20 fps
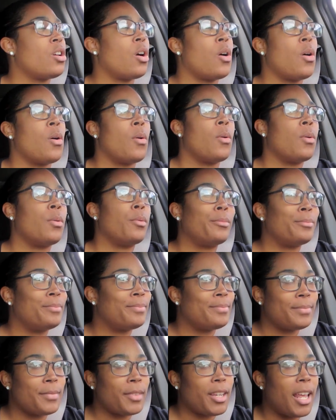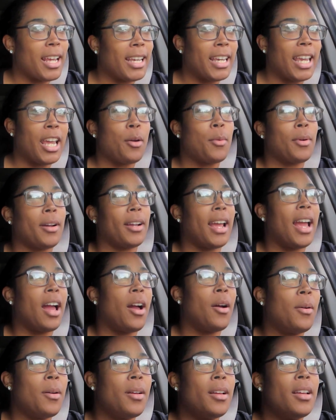so I can't work
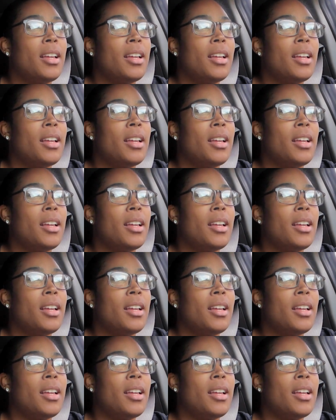out.